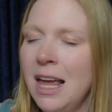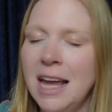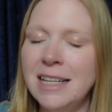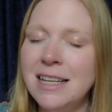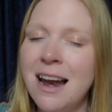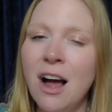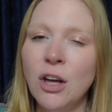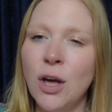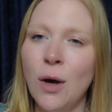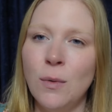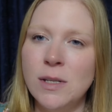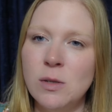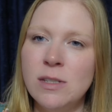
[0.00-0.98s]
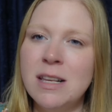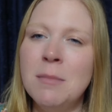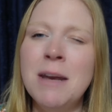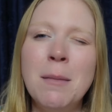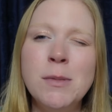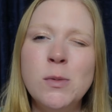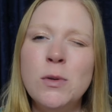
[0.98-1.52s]
it did not go as,
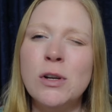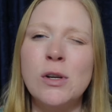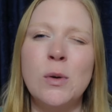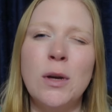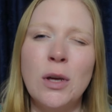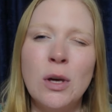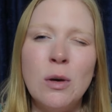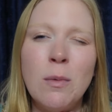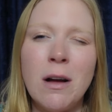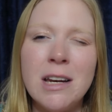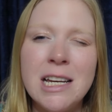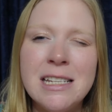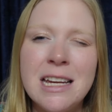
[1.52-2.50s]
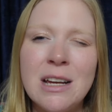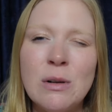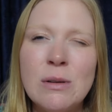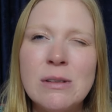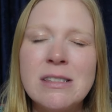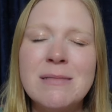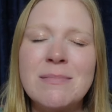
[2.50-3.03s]
sometimes when you're doing couponing
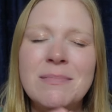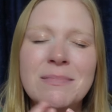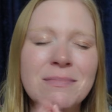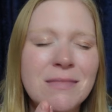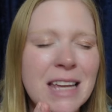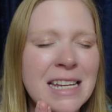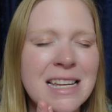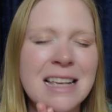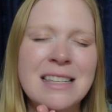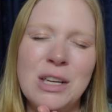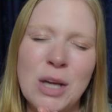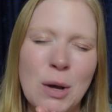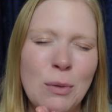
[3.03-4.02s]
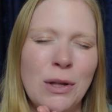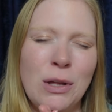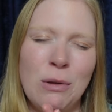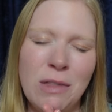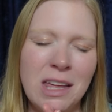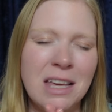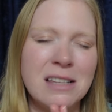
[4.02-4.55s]
deals, it doesn't go like you
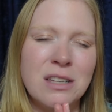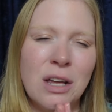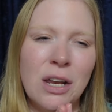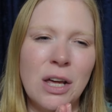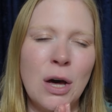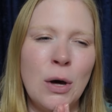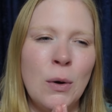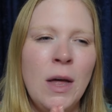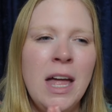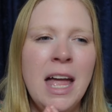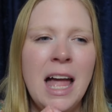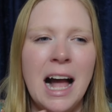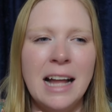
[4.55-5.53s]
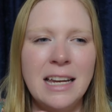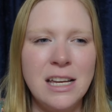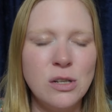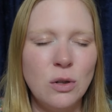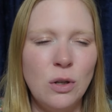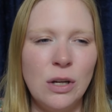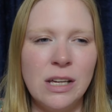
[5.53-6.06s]
think it's going to go. I need
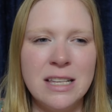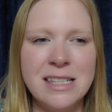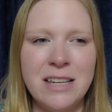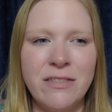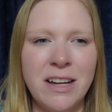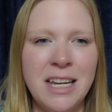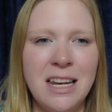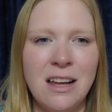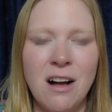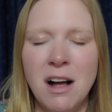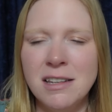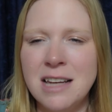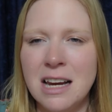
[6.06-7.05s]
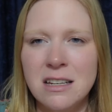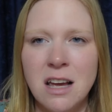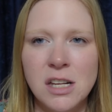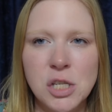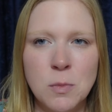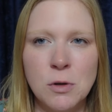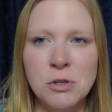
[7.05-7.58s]
to look and see if I need to contact
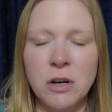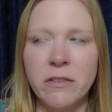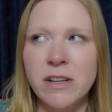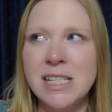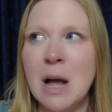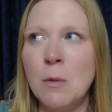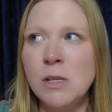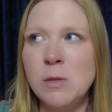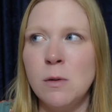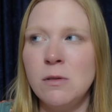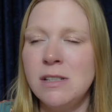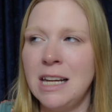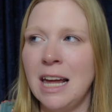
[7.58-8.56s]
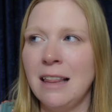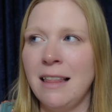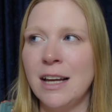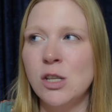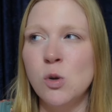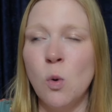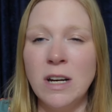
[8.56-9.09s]
customer service. I was supposed to get
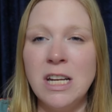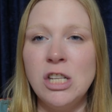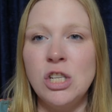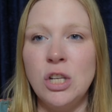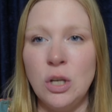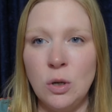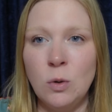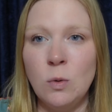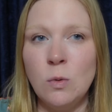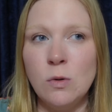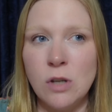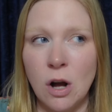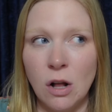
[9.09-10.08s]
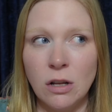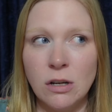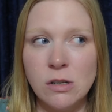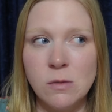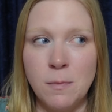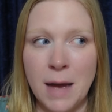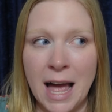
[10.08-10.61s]
like twenty-two
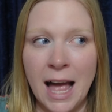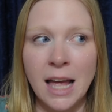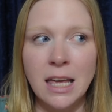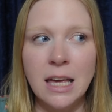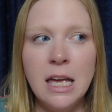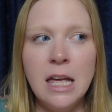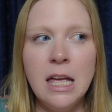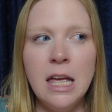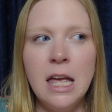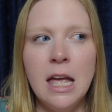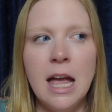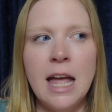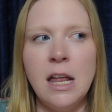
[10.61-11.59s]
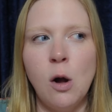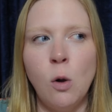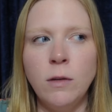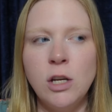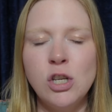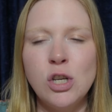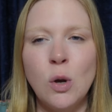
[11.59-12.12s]
dollars back, and it
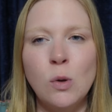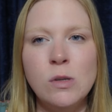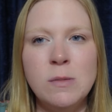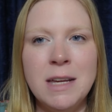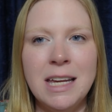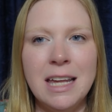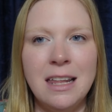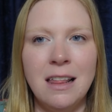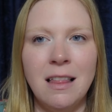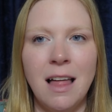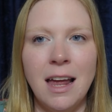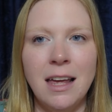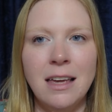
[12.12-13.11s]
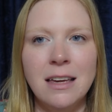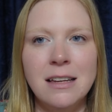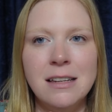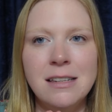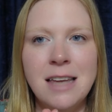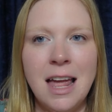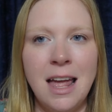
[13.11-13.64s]
only shows me getting like
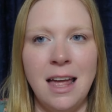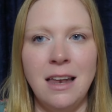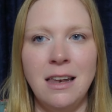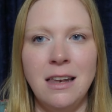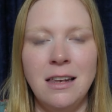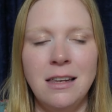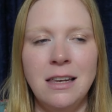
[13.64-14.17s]
ten.